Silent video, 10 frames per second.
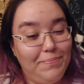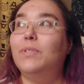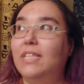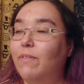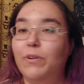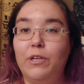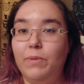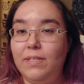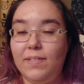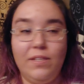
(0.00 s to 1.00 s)
I was never good
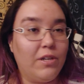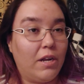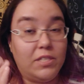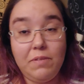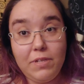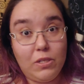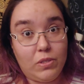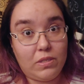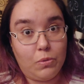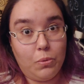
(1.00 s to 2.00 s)
with scene cards. Even in
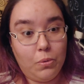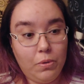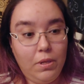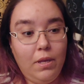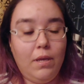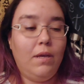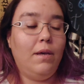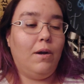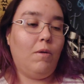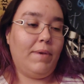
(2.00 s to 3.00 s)
school.
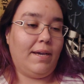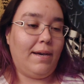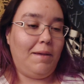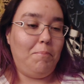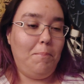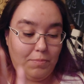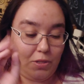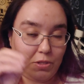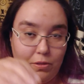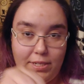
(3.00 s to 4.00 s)
Oh my god.
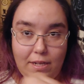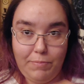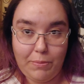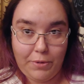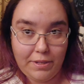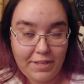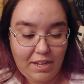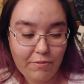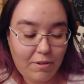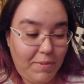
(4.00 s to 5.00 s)
Let's go down memory
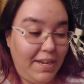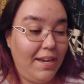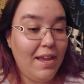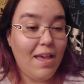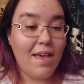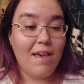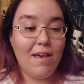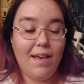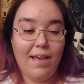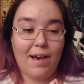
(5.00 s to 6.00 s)
lane for a minute.
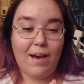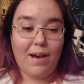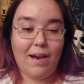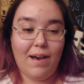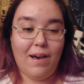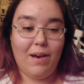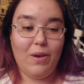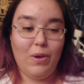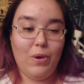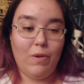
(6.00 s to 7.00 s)
Uh,
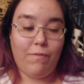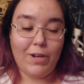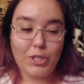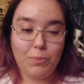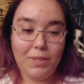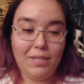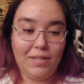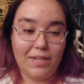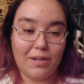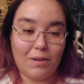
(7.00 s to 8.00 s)
freshman
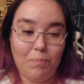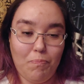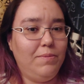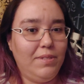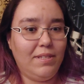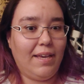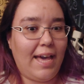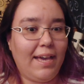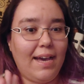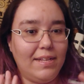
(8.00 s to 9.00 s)
year, it was like,
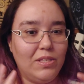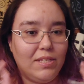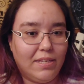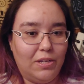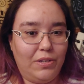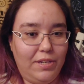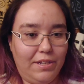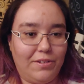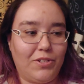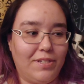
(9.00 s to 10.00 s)
I got into like a good
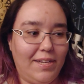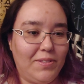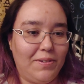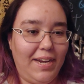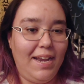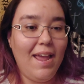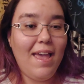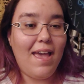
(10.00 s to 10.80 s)
English class, all right?